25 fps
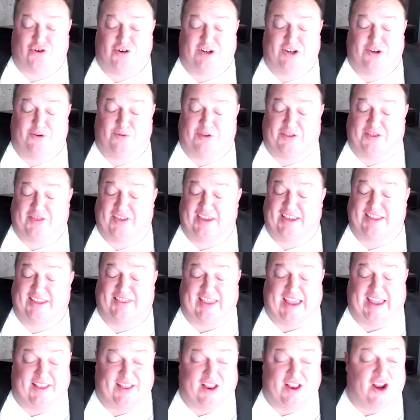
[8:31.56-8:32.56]
you would think
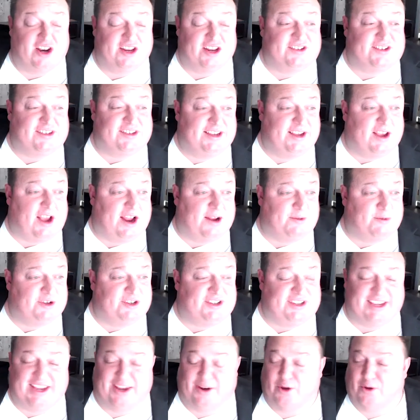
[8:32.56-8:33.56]
that. And honestly, I would
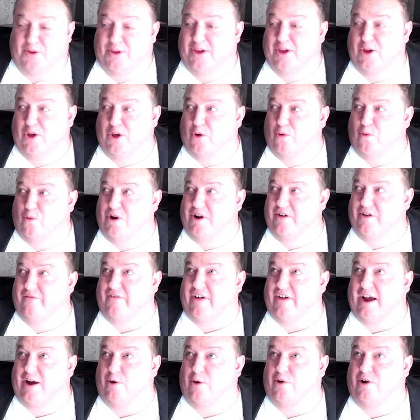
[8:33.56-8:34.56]
say one of
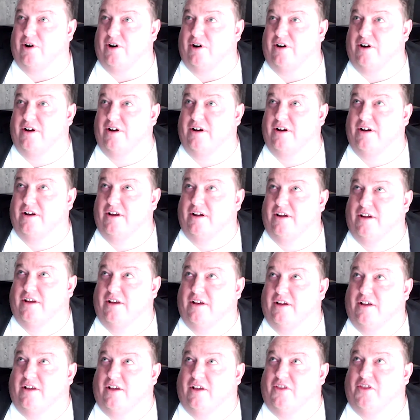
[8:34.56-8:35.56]
our
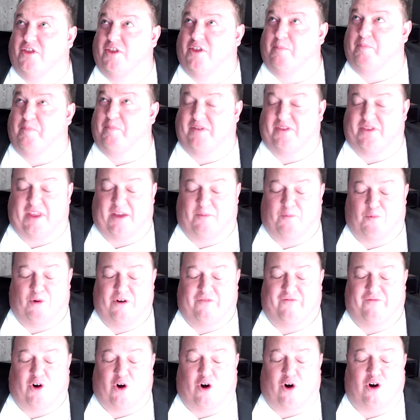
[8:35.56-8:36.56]
one
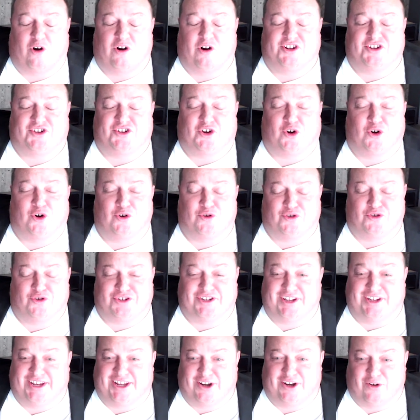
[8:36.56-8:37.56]
of our hardest hurdles
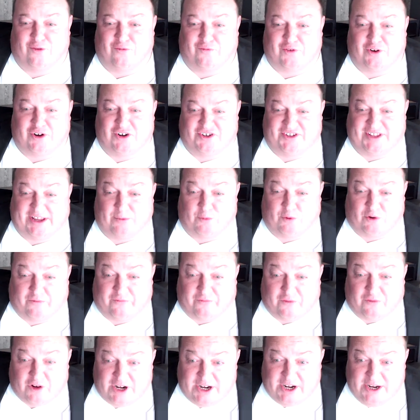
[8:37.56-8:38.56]
to get over is that we're
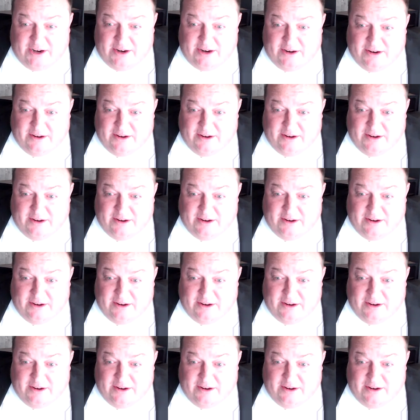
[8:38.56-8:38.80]
free.